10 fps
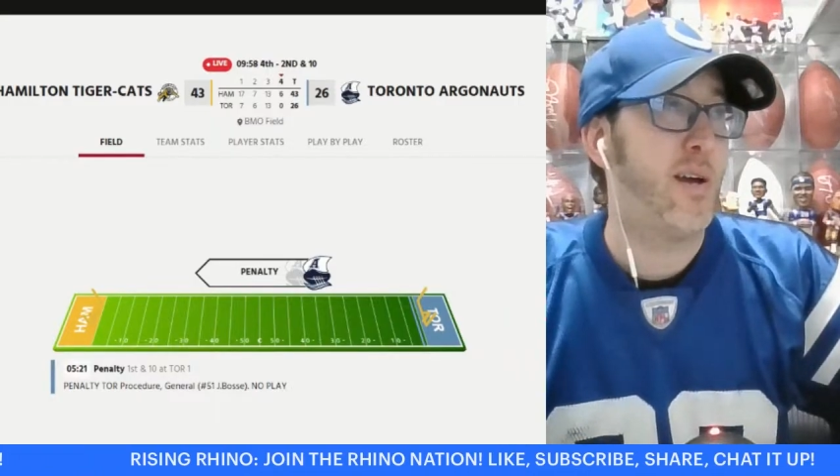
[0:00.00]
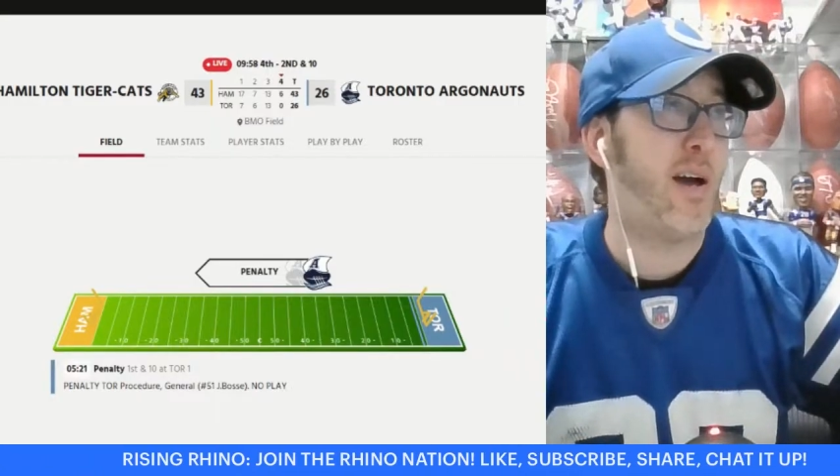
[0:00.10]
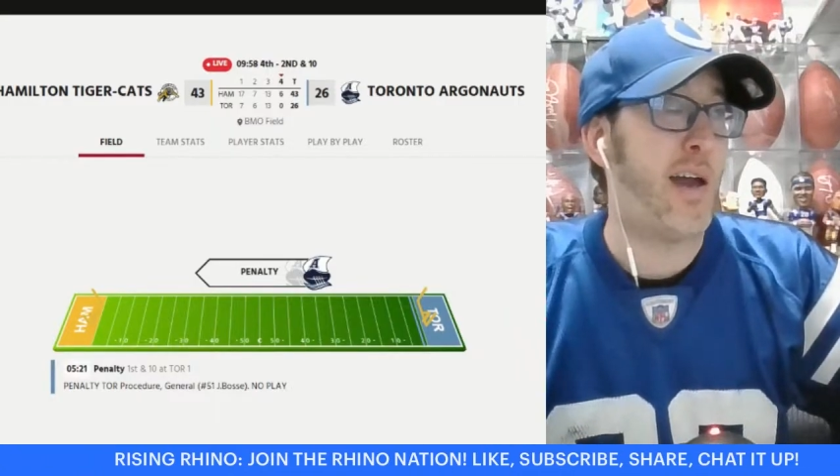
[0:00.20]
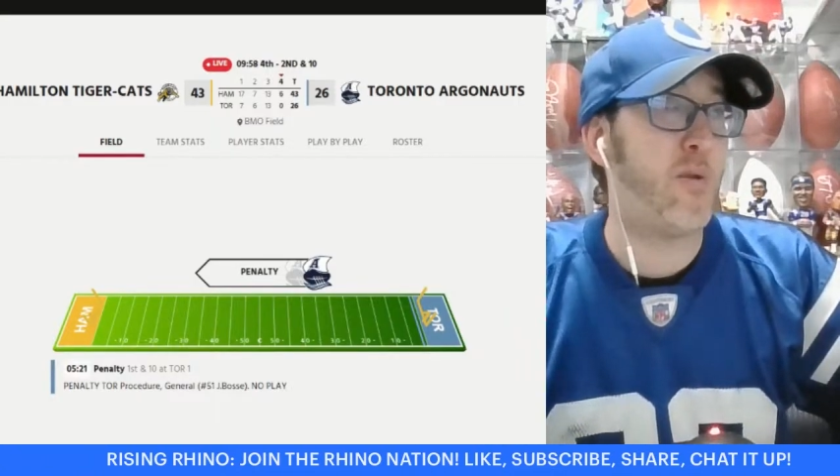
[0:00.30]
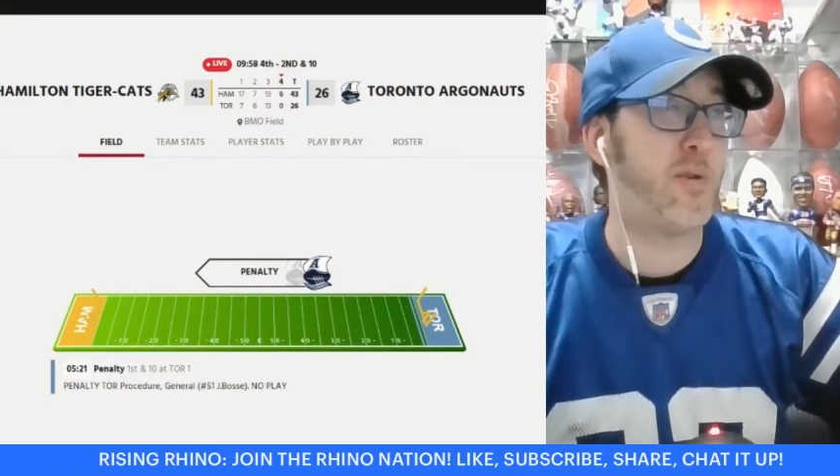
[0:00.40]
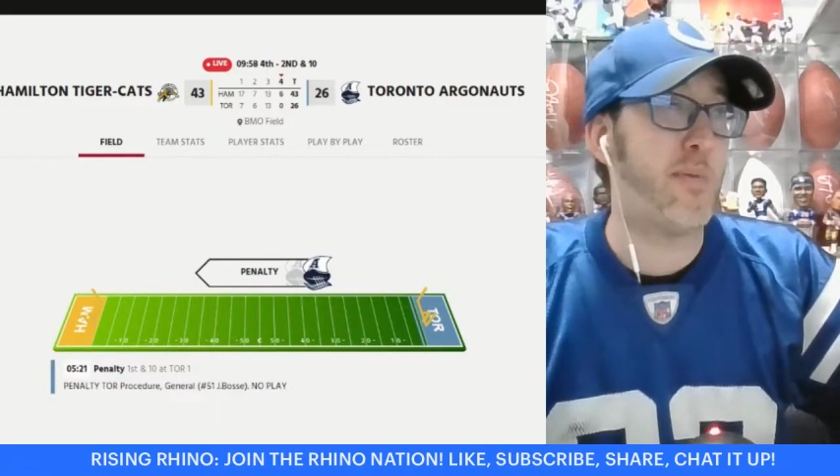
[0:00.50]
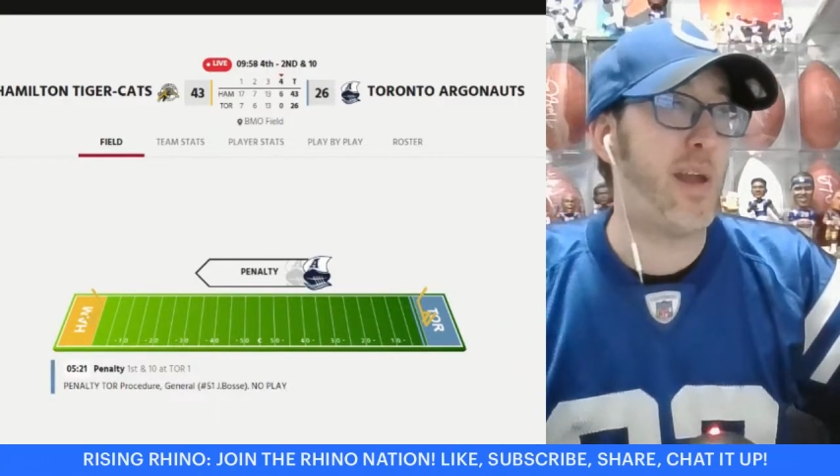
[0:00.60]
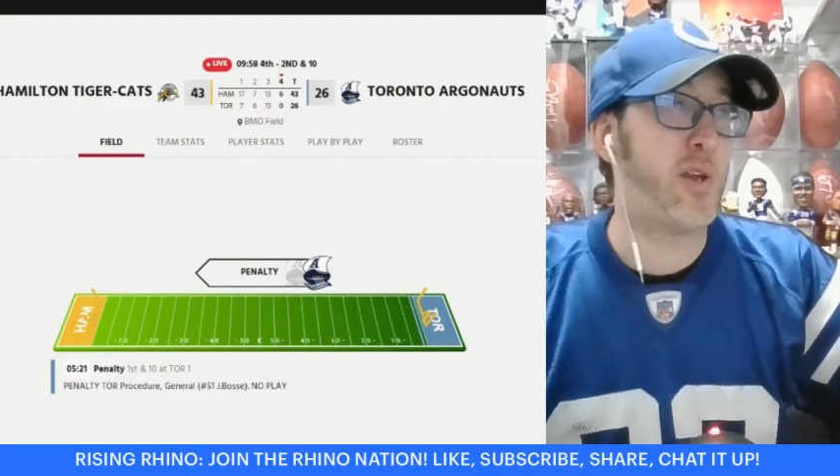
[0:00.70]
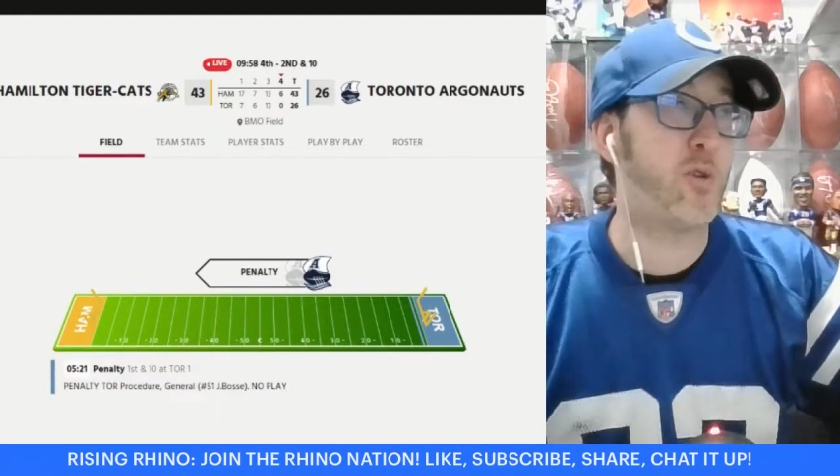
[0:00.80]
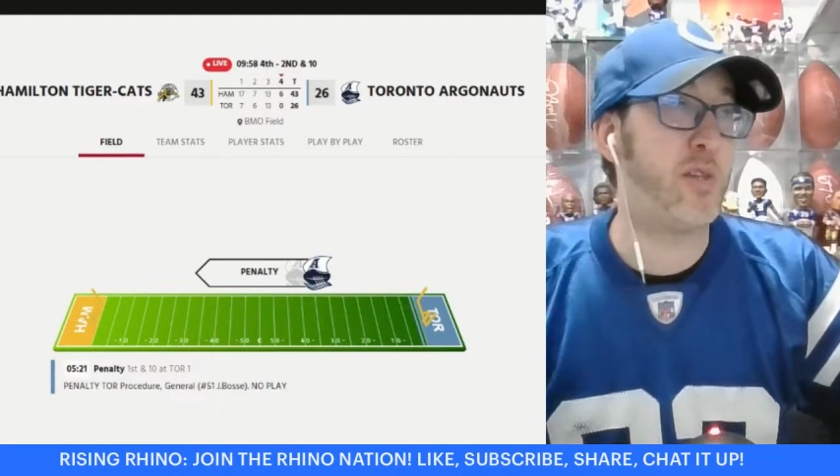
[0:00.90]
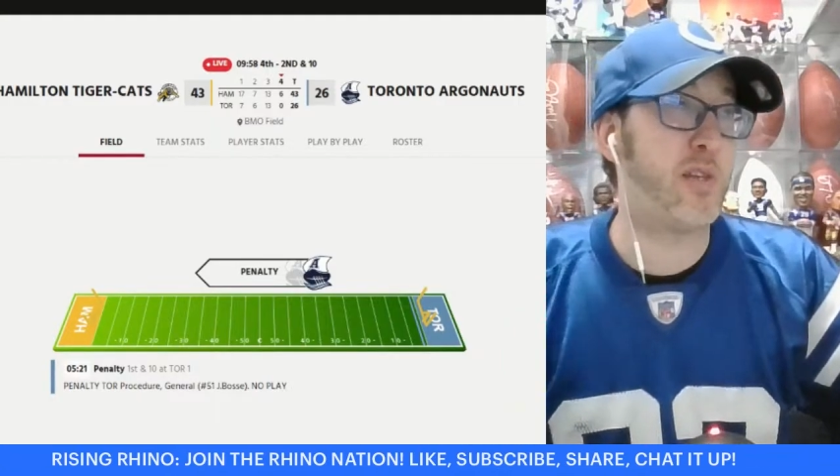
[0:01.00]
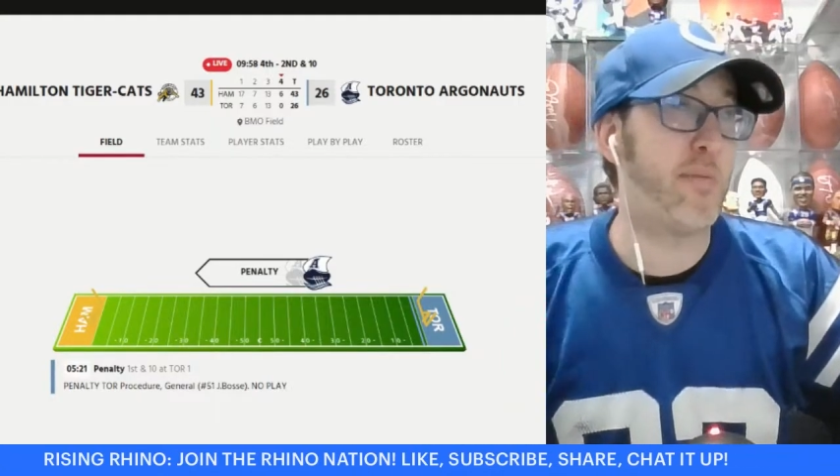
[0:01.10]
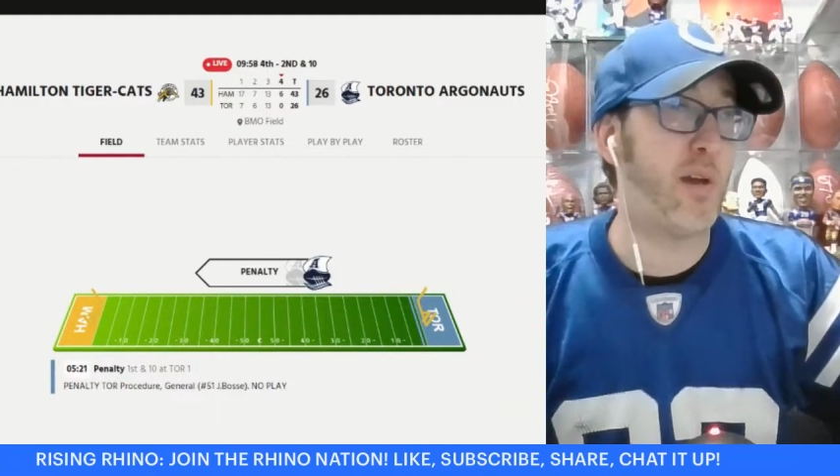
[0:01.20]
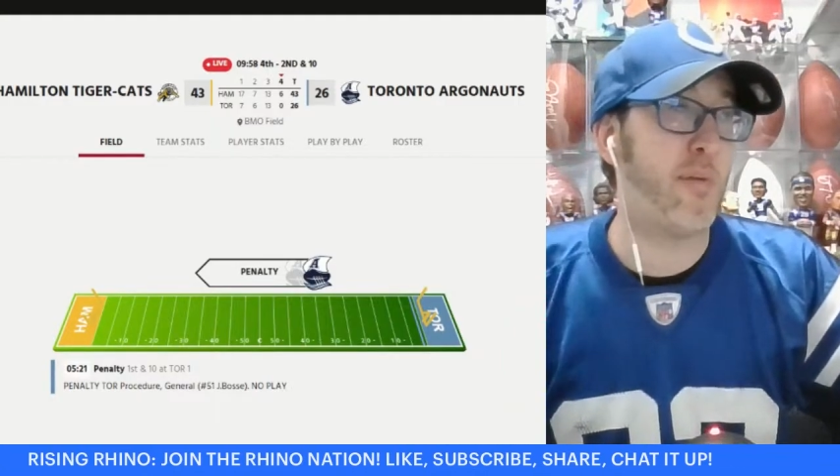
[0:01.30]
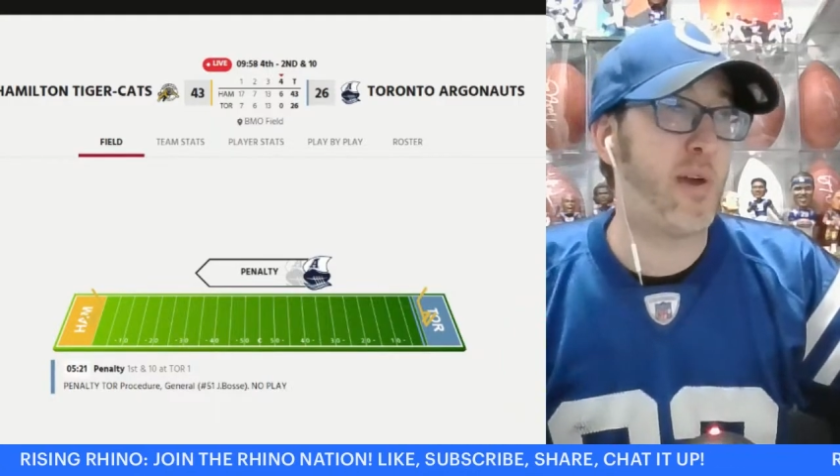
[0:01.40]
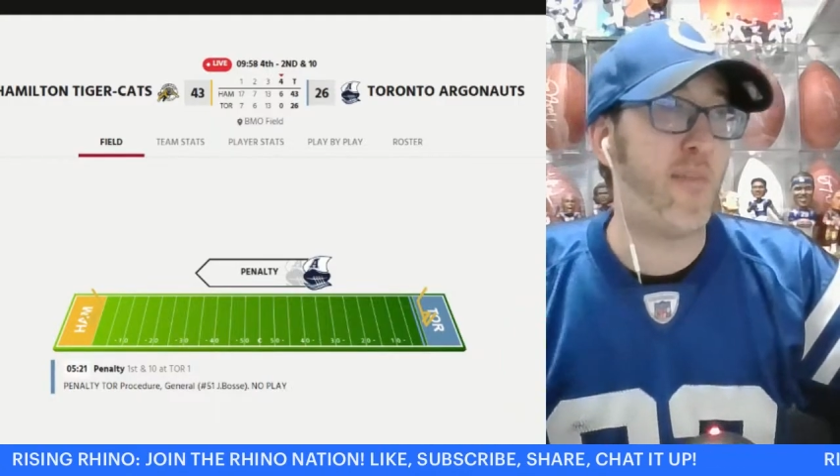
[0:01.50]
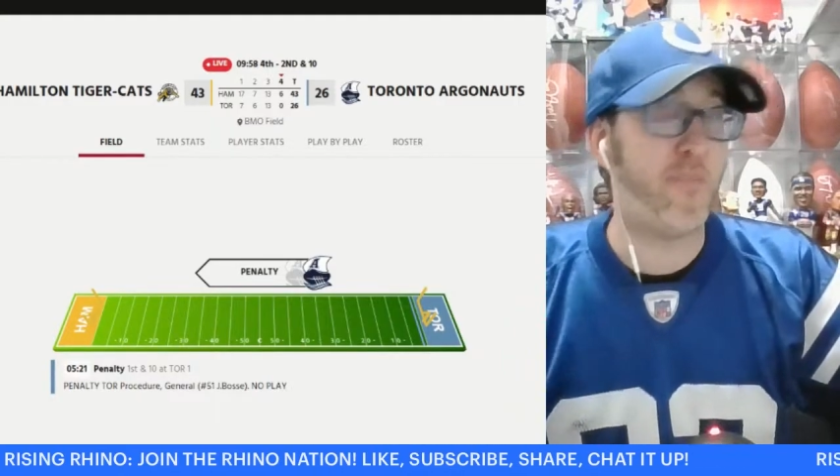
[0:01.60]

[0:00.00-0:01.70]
I know he's a manager in the WWF,